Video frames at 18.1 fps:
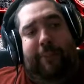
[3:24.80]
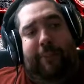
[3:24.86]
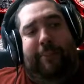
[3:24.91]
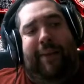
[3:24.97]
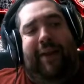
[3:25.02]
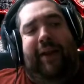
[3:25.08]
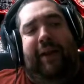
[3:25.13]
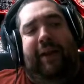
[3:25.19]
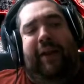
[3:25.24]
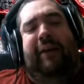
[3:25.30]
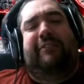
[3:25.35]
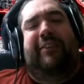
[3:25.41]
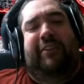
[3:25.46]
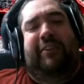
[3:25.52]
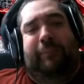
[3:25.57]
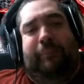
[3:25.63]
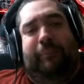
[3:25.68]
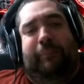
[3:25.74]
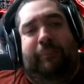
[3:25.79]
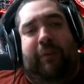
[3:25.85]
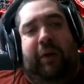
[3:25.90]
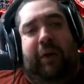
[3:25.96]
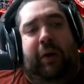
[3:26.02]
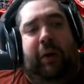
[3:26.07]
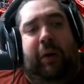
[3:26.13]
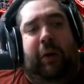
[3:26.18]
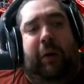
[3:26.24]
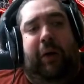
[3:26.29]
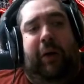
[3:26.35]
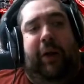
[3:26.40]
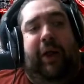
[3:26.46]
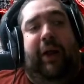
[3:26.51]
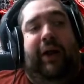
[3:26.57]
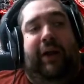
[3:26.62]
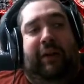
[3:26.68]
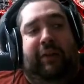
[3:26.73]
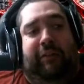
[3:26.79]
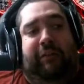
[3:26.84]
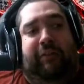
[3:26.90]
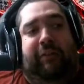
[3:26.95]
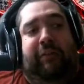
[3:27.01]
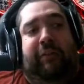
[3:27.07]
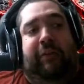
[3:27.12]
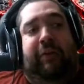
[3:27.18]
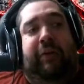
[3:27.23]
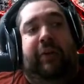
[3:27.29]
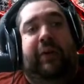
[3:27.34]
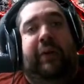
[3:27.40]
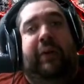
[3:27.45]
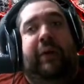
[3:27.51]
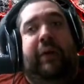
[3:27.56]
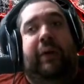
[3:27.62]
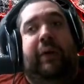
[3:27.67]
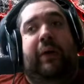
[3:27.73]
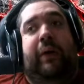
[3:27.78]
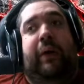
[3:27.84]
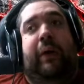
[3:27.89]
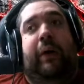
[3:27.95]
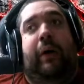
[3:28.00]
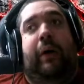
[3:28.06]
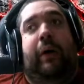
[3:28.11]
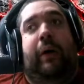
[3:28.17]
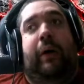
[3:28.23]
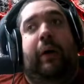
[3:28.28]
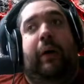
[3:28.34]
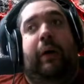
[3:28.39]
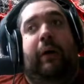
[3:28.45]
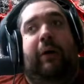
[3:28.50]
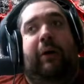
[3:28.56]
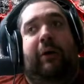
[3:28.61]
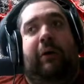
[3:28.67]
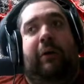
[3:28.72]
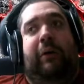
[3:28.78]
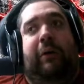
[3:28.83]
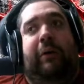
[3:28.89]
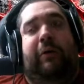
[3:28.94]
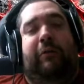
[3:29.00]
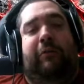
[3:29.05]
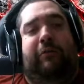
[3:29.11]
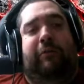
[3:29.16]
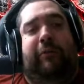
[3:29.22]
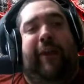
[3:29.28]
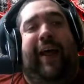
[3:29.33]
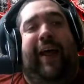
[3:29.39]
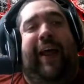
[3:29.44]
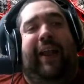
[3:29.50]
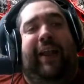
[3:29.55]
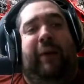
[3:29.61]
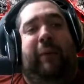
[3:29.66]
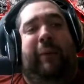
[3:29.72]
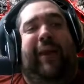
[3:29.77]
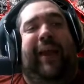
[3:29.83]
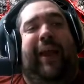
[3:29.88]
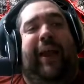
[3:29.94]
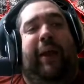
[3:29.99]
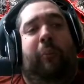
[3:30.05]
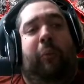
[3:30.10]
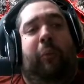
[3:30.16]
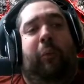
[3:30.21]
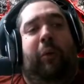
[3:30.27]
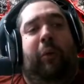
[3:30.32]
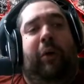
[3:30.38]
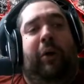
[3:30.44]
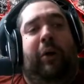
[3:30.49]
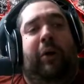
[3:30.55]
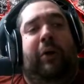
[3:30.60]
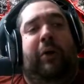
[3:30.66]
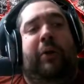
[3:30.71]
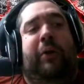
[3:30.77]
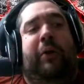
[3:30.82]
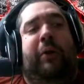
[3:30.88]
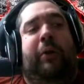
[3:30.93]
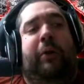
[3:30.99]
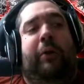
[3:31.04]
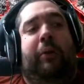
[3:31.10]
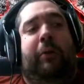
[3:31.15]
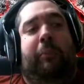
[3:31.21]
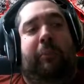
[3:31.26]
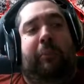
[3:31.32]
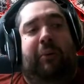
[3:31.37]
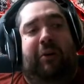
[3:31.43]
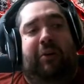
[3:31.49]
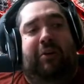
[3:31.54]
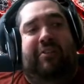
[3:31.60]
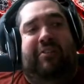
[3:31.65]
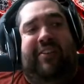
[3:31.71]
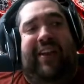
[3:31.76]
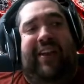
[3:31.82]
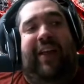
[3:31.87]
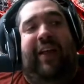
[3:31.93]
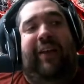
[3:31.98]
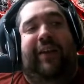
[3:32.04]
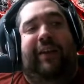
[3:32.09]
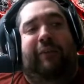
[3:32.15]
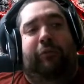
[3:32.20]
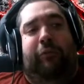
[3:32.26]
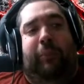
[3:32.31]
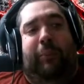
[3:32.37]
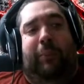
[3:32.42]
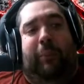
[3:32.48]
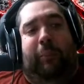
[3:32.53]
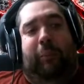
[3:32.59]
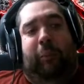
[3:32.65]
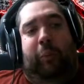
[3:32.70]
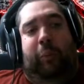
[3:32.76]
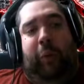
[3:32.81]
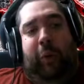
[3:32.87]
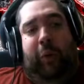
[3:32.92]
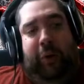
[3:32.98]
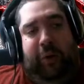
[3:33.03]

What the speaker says: 11. Her lines are flat. You can get more personality from a board.